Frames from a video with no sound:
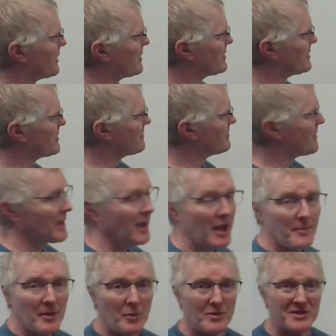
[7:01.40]
How
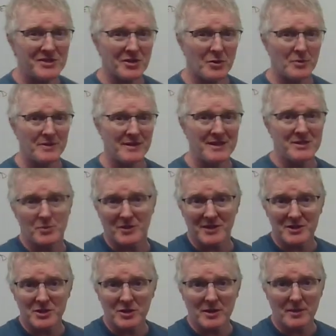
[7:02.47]
about we start with the easy one?
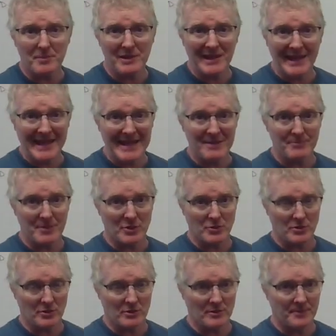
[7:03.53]
Let's look at a plane
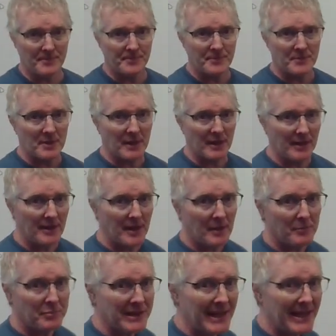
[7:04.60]
mirror. Okay, a
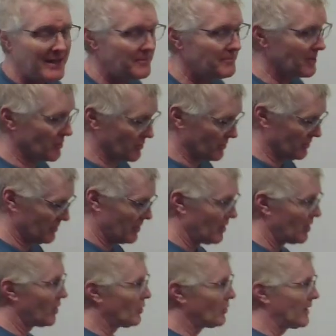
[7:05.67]
plane mirror.
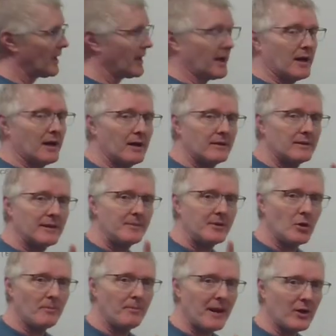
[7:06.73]
Let me
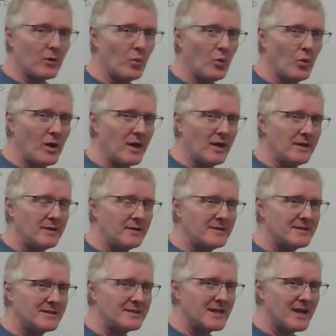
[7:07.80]
go back one
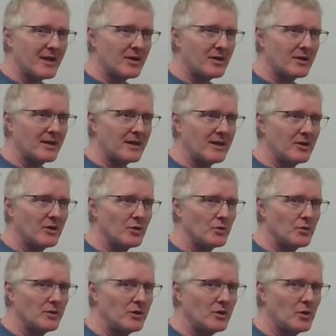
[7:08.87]
sec here
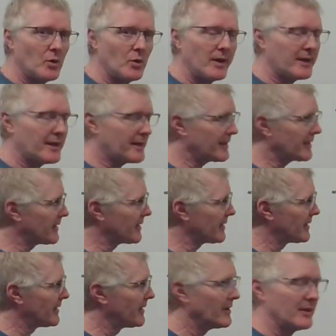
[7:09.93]
real quick.
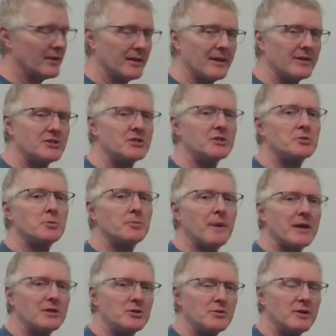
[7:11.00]
Let's just
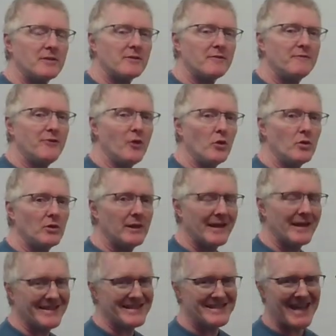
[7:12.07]
remind you that the focal
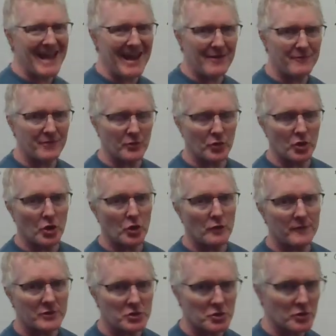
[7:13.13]
length is half the
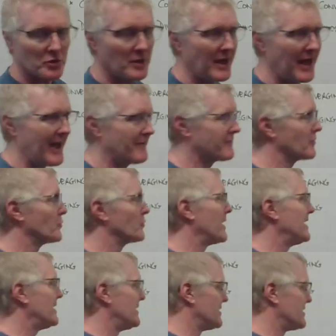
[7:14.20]
curvature, half the
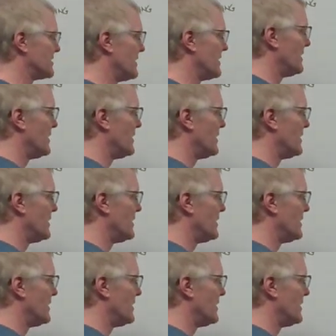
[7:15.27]
radius